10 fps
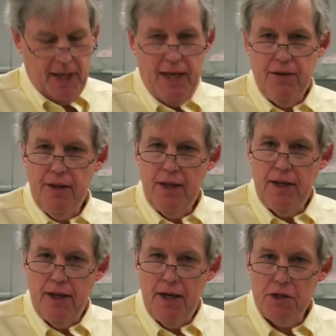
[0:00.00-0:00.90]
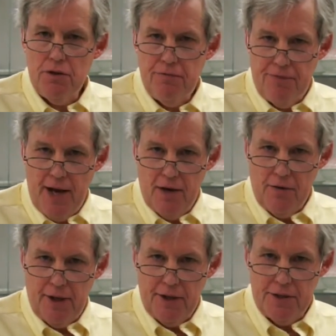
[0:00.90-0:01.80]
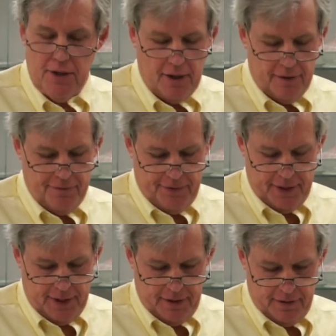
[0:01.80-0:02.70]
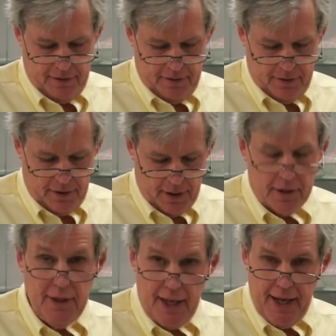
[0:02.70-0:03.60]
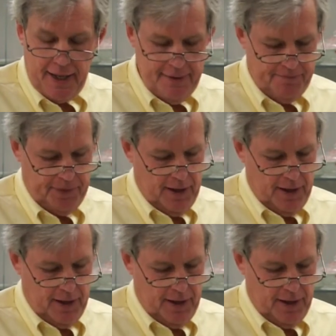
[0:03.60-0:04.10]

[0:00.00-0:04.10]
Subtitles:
In the initial firings of the clay,